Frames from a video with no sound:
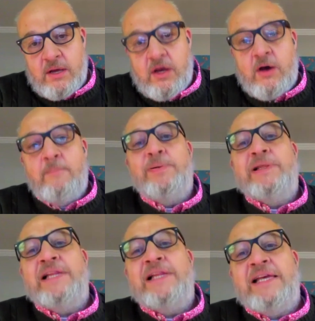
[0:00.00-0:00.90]

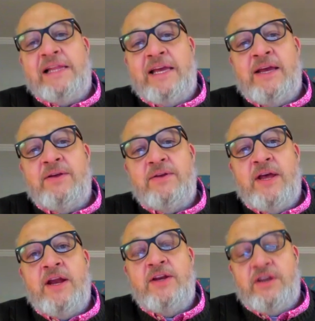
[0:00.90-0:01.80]
completely
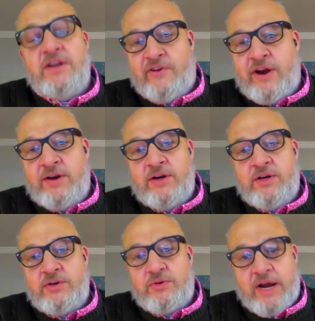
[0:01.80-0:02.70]
in a different
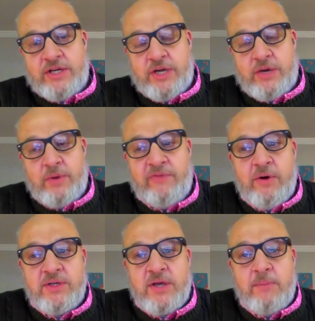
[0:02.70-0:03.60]
direction. We
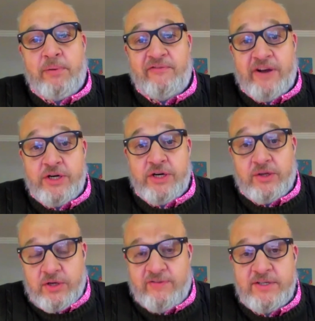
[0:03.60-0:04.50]
focus on
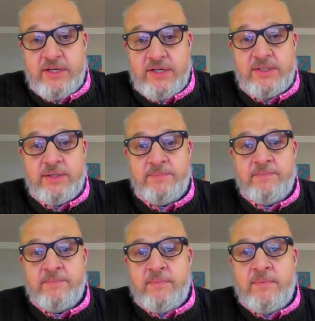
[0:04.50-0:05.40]
professional services.
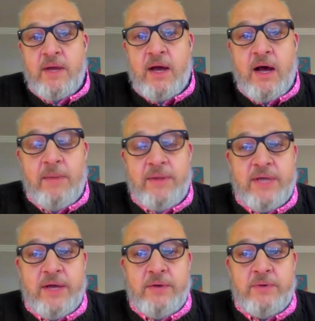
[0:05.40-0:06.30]
It's
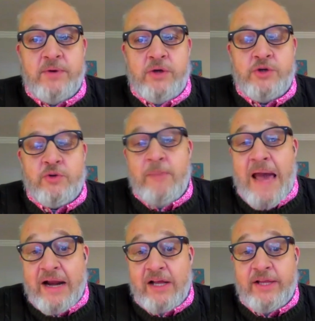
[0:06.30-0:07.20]
a
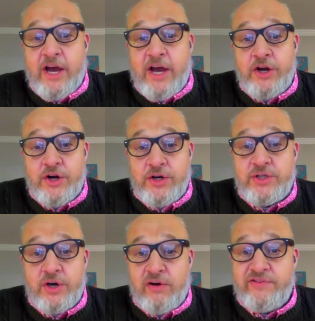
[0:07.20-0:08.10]
dramatically
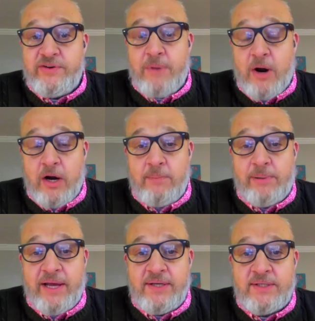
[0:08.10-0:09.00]
underserved
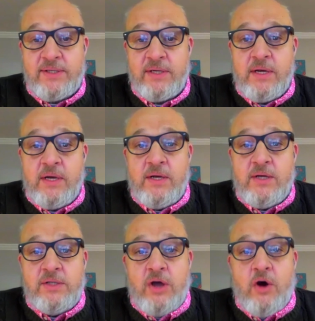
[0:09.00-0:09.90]
marketplace.
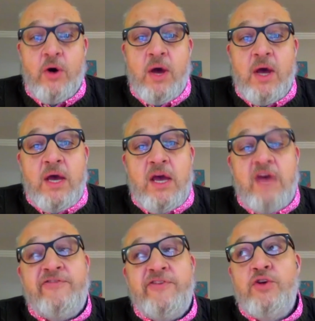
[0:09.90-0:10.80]
So
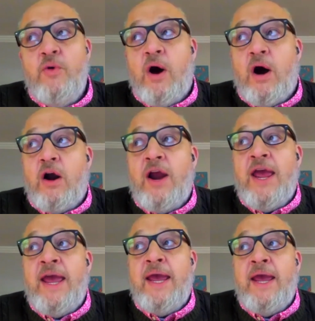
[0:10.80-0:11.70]
if you are
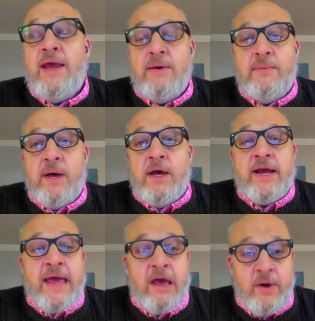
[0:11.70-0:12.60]
an
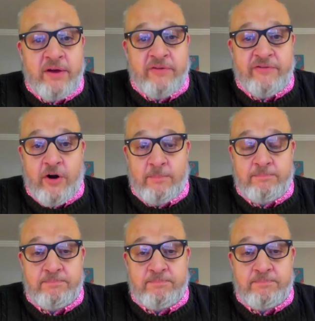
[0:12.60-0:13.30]
accounting firm,